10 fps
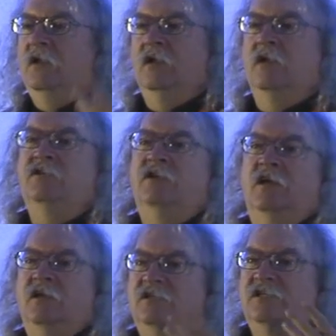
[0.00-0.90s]
is
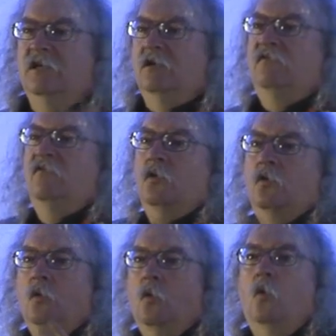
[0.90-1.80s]
a
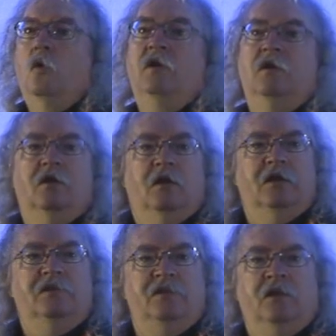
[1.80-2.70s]

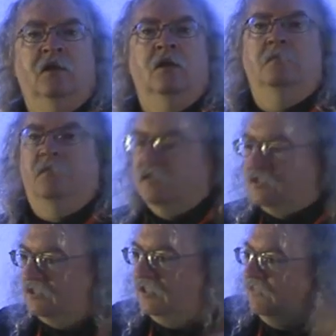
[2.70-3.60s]
self-organizing,
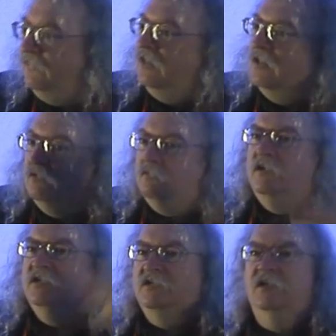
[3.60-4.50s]
perceiving, and
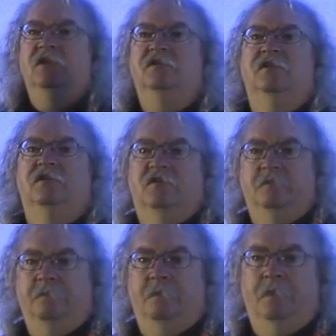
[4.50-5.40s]
reasoning
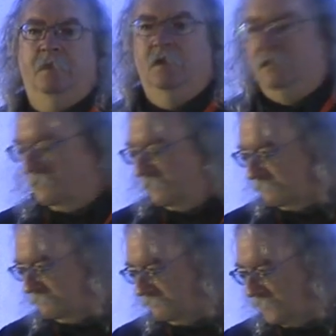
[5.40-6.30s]
system.
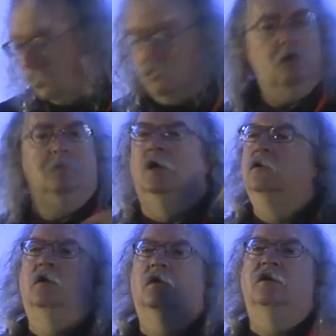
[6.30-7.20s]
No
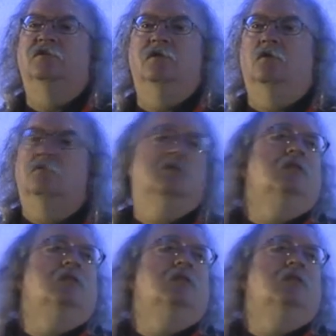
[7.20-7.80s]
homunculus, no